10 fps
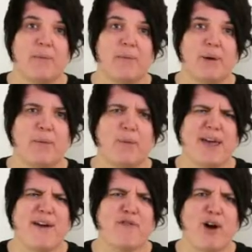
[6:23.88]
But
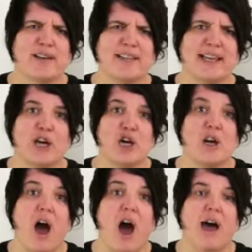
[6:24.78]
we're writing
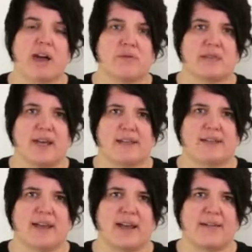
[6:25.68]
an IELTS
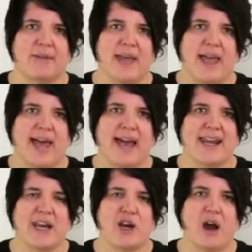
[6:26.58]
essay.
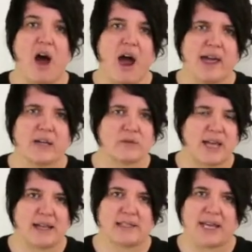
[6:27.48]
And in an IELTS
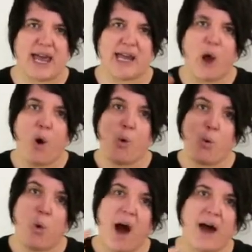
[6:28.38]
essay,
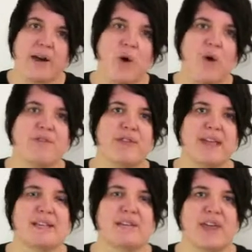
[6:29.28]
one of
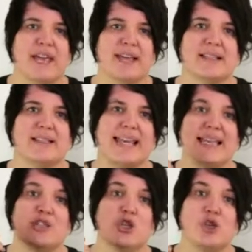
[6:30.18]
these things
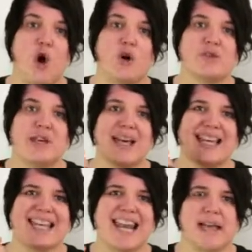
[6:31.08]
is not
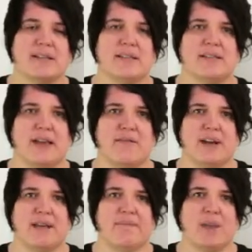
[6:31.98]

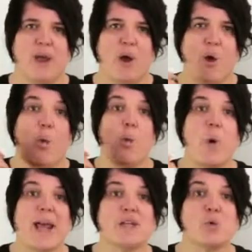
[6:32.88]
necessary.
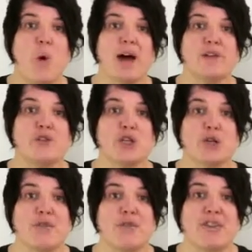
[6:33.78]
Which one do
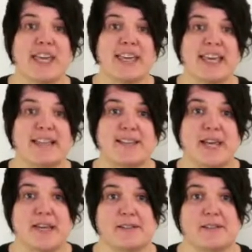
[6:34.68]
you think it
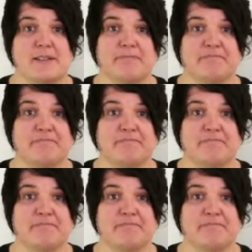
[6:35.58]
is?